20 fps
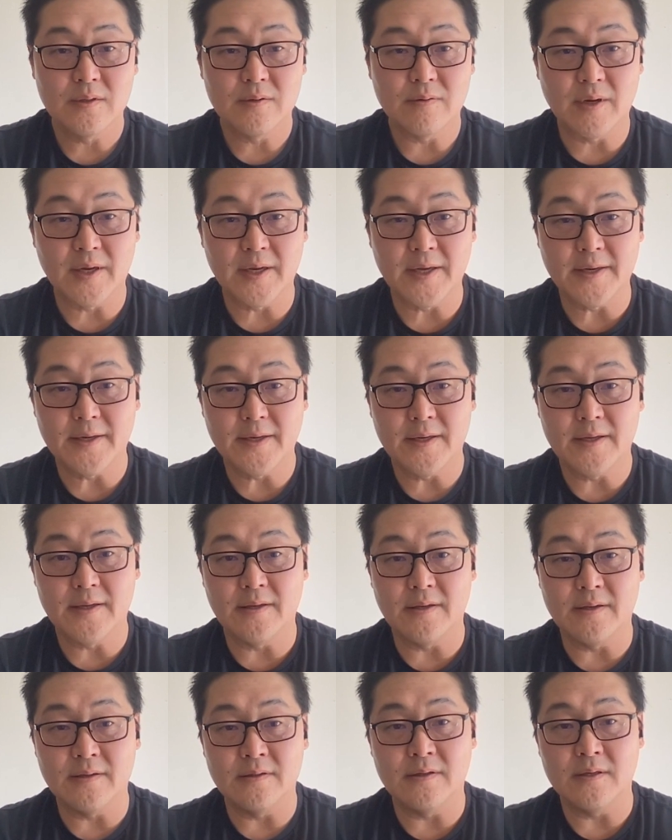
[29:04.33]
Right.
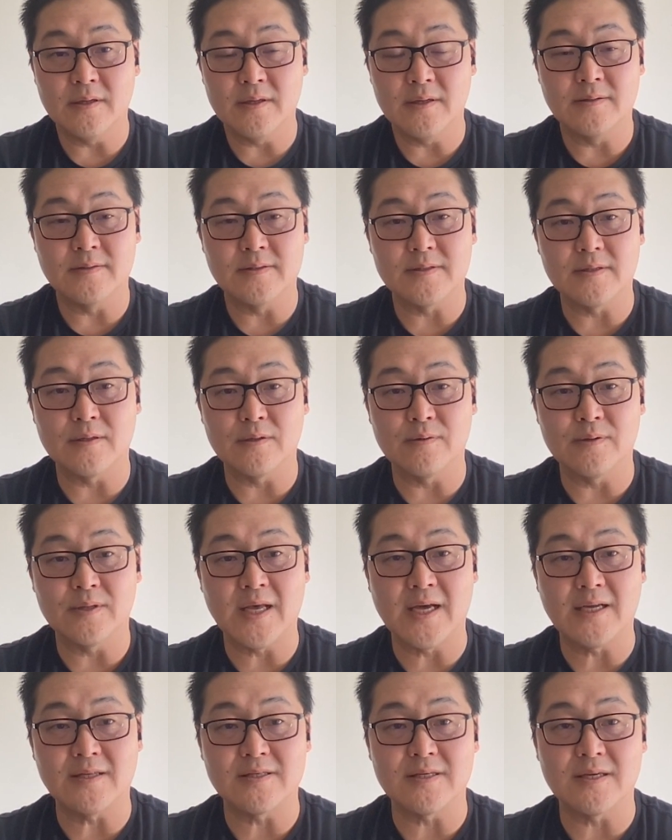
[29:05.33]
And so in
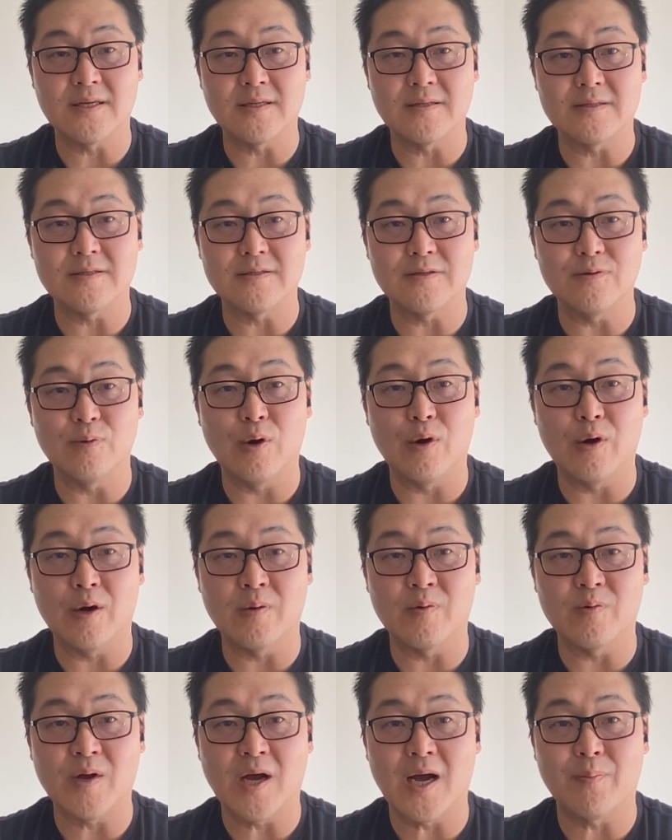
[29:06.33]
that sense, you
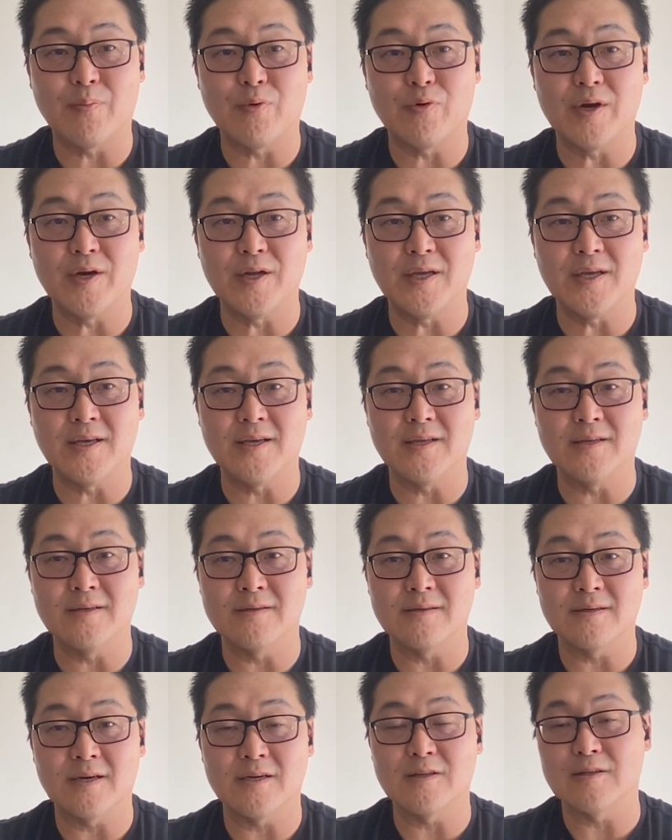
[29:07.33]
are operating
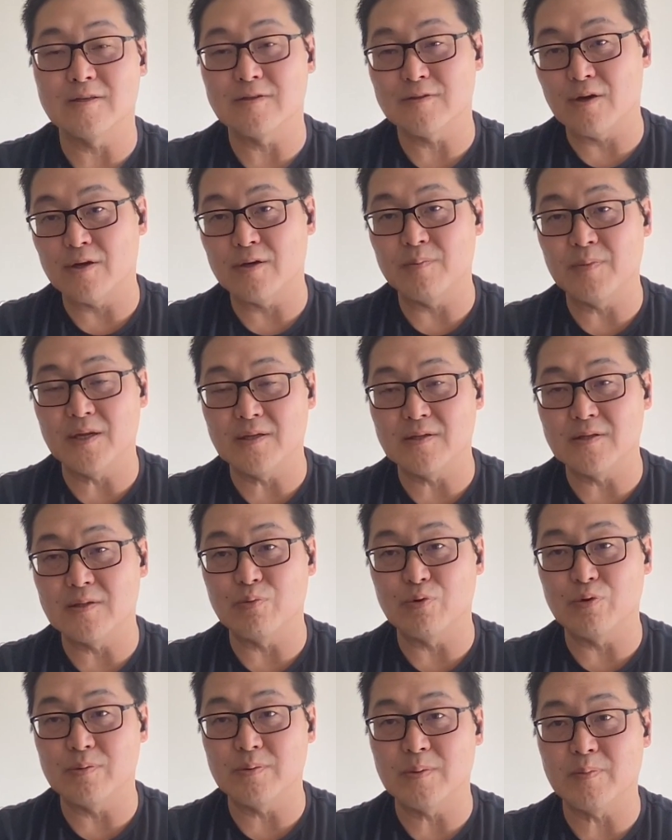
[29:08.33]
in kind of this automated
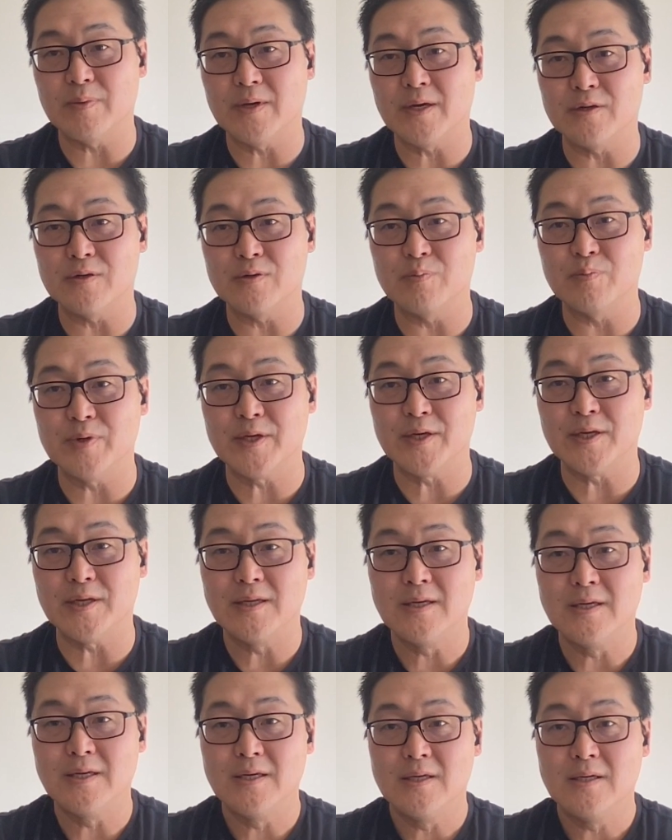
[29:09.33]
deployment model, but,
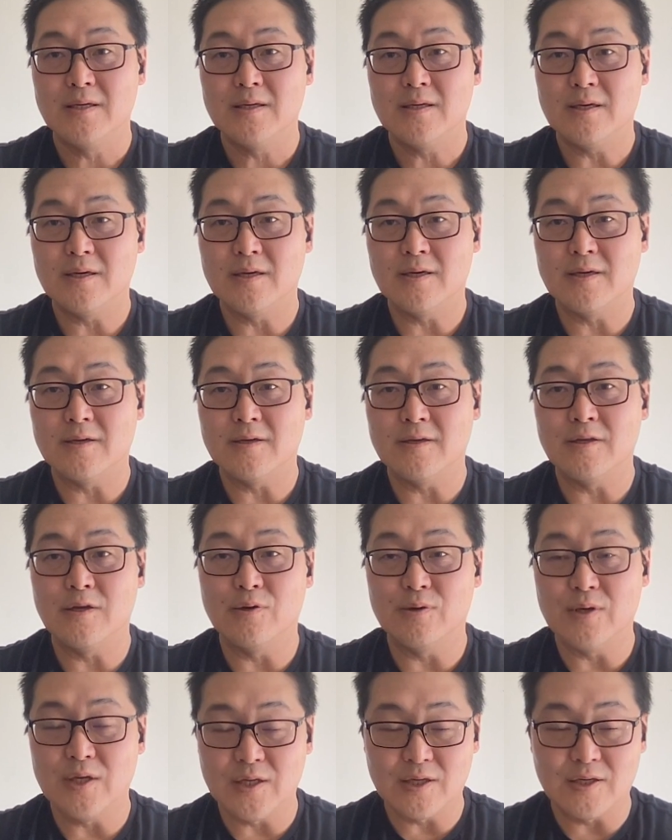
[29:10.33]

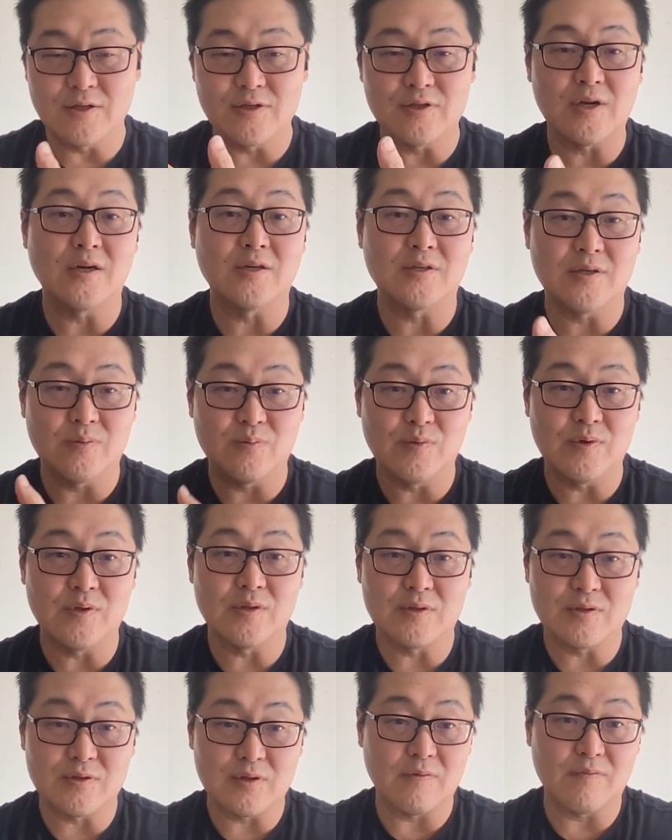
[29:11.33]
in conjunction with
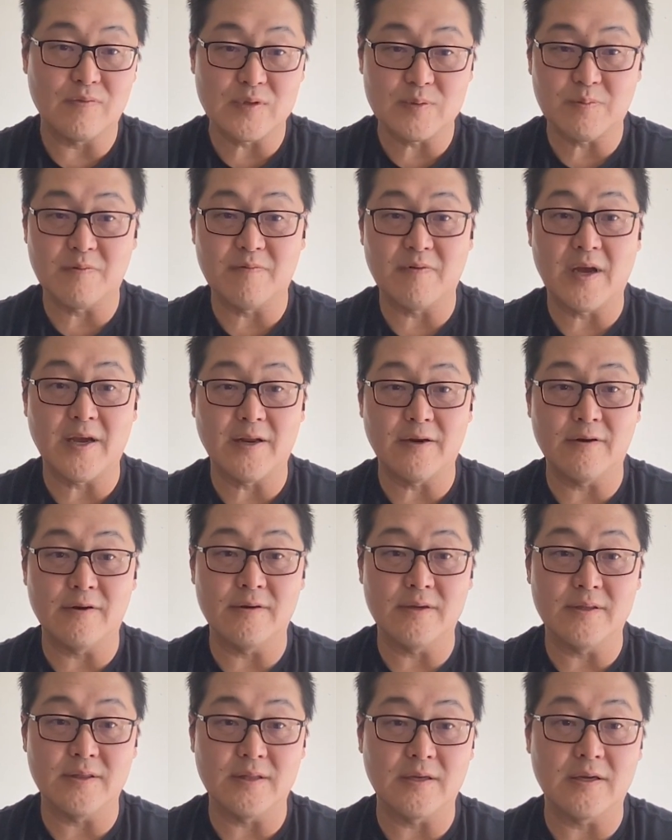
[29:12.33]
the service
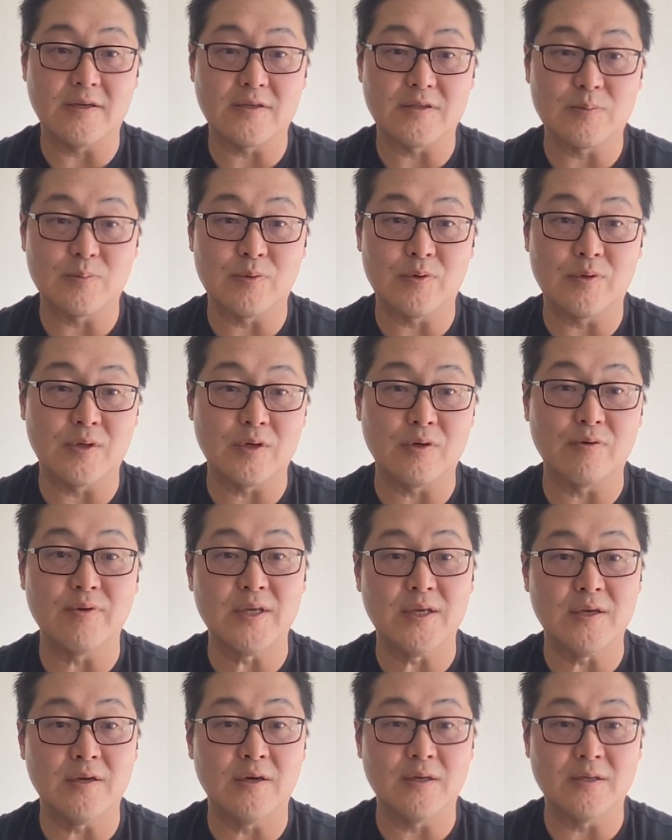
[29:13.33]
provider and the customer
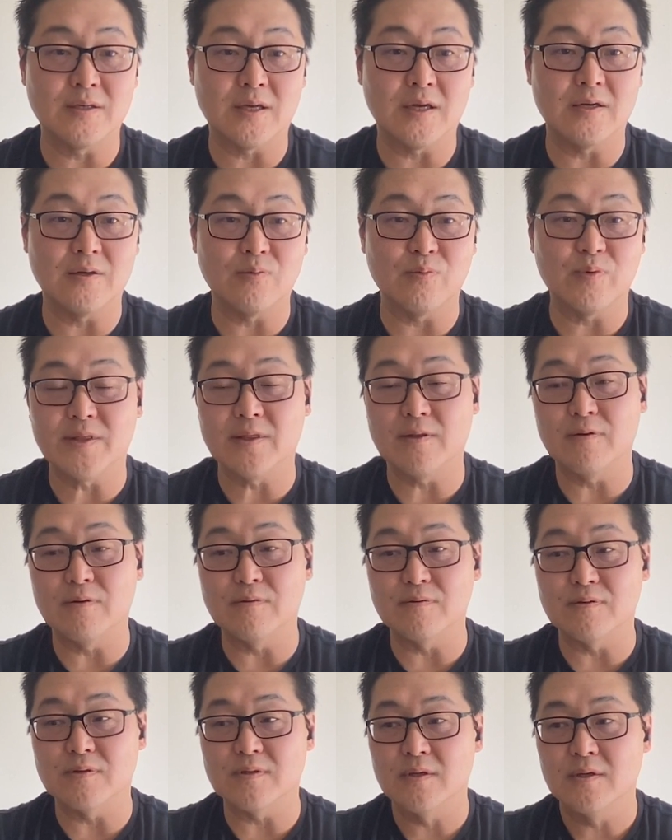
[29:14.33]
agreeing on kind of what
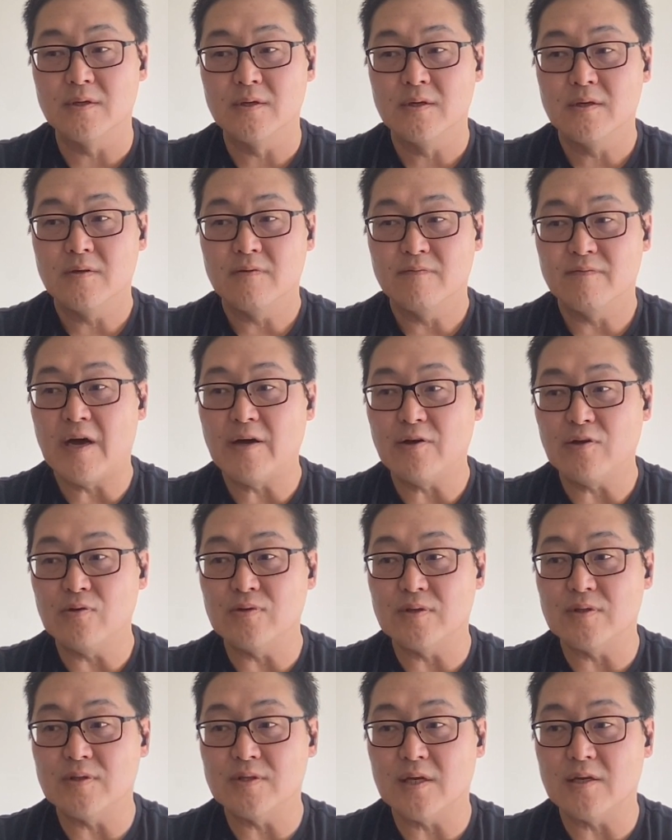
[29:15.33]
those
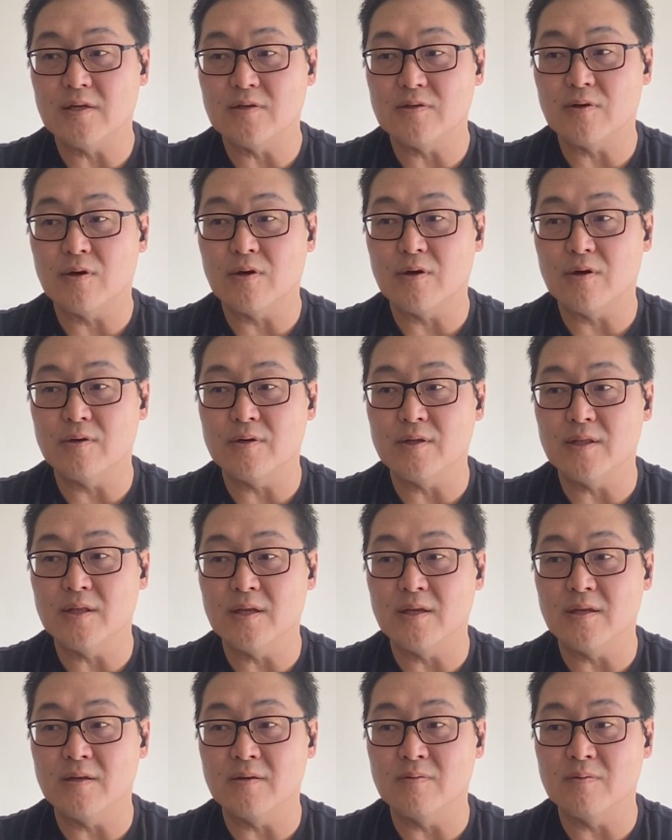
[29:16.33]
values and settings are, and
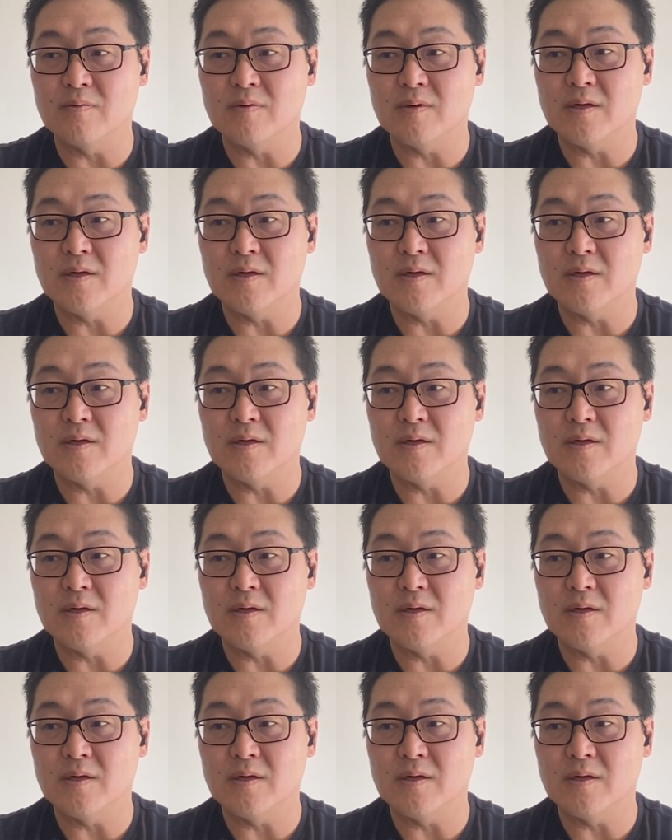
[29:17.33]
then